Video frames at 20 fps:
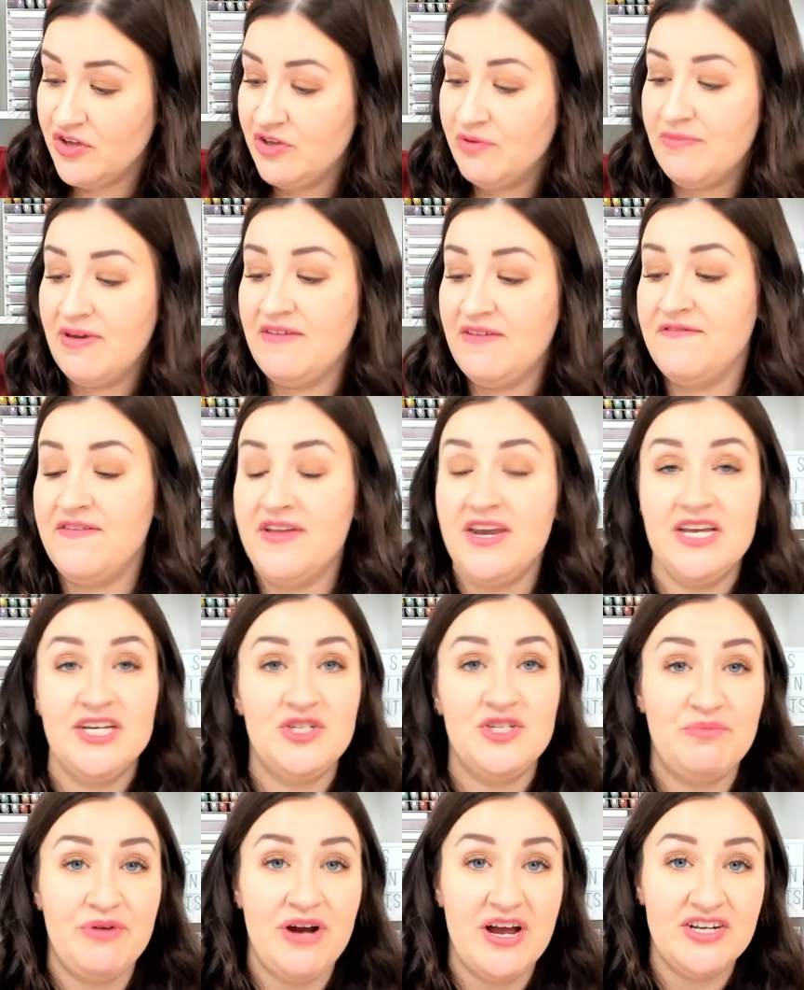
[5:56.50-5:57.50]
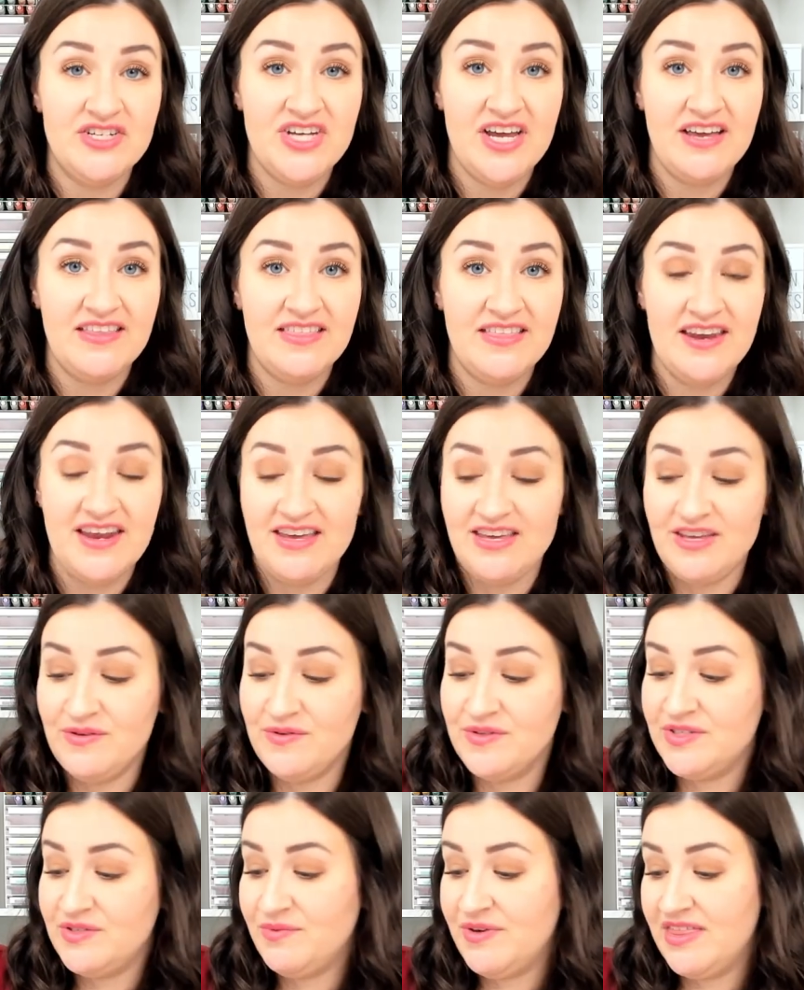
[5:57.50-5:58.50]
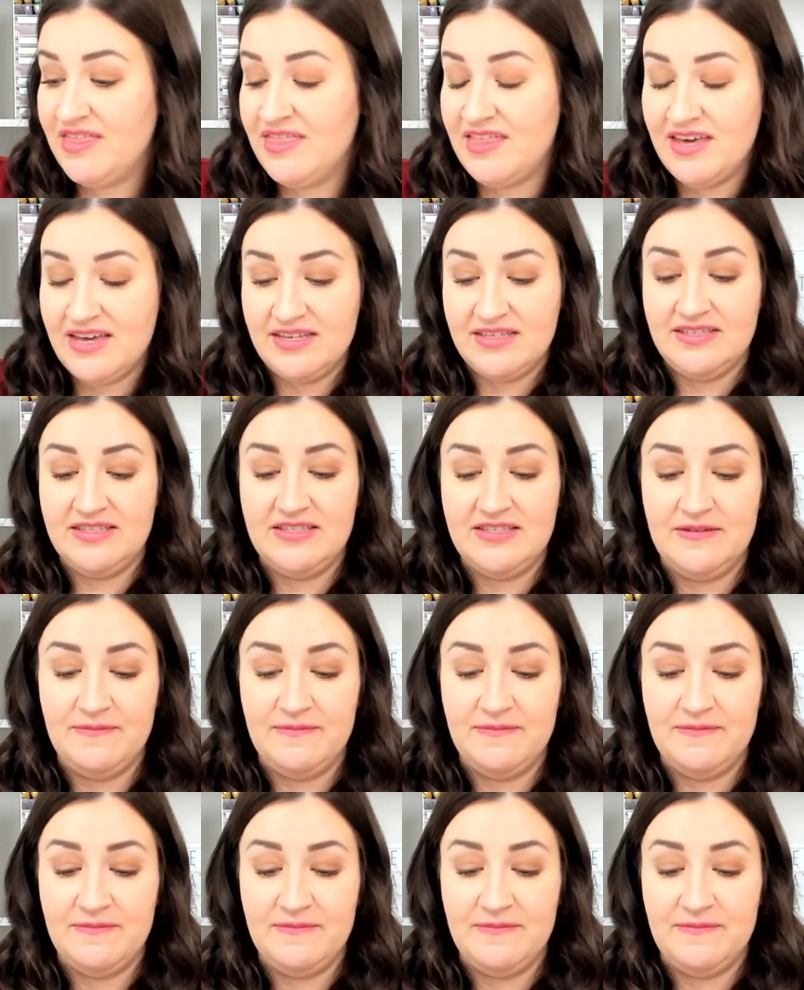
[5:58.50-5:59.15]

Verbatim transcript: you my finished project that I used with this.